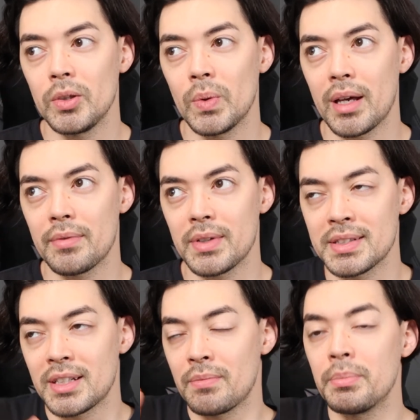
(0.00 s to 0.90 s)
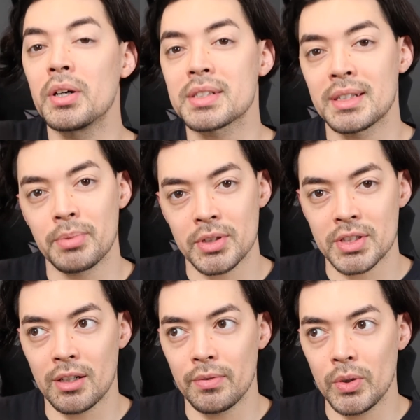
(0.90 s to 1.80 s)
You have, instead of books in a
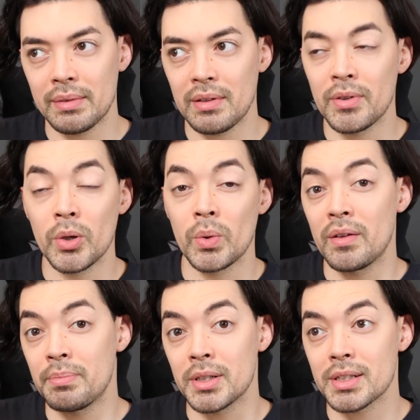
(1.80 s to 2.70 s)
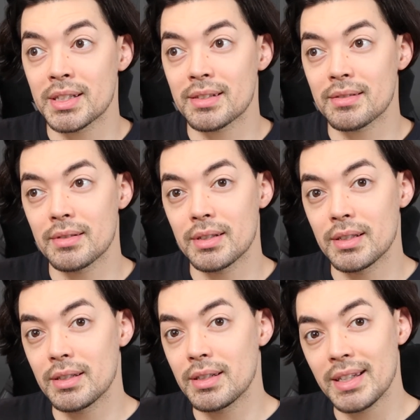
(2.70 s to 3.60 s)
bookshelf, you have a photo of books
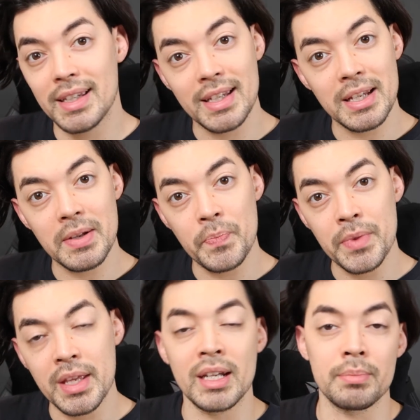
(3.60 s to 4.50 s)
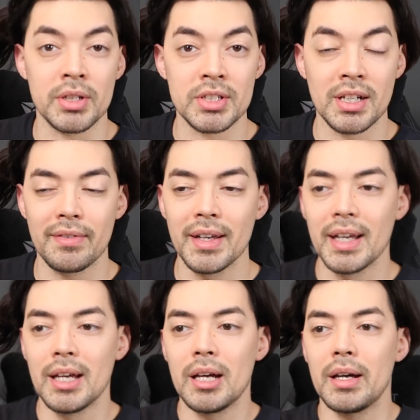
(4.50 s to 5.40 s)
in a bookshelf.
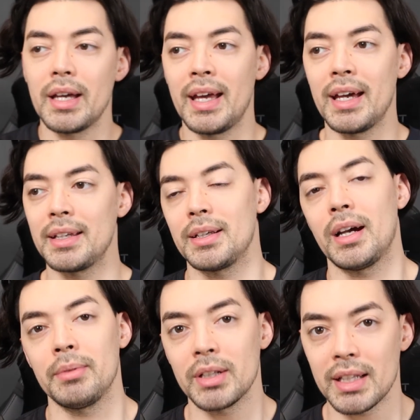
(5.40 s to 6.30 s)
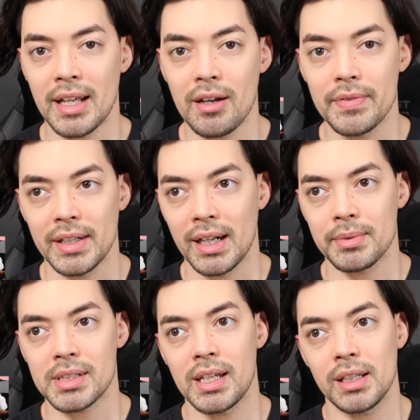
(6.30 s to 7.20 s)
And I looked at that outfit and
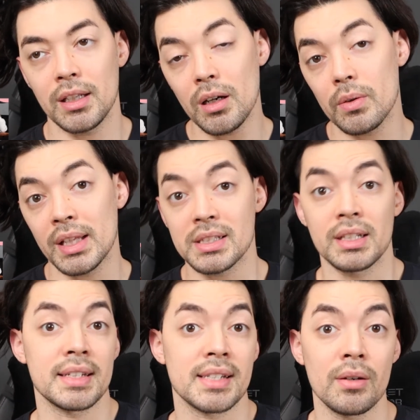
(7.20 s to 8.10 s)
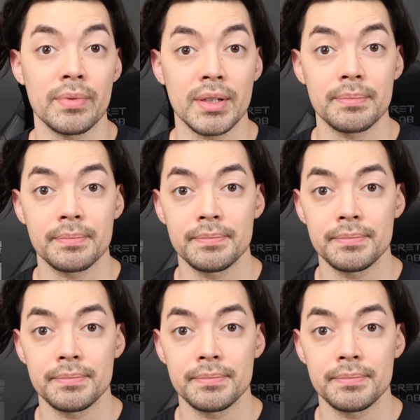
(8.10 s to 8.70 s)
I was like, yo, that's a nice outfit.